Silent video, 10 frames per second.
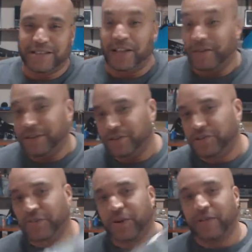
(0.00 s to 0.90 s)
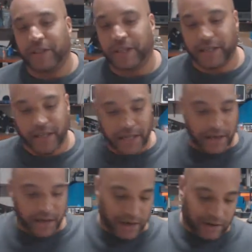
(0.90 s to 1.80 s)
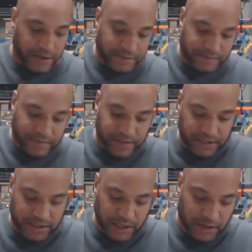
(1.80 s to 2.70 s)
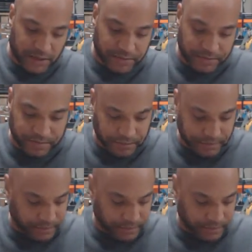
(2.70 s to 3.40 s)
Just love it. Use it for everything. All right. So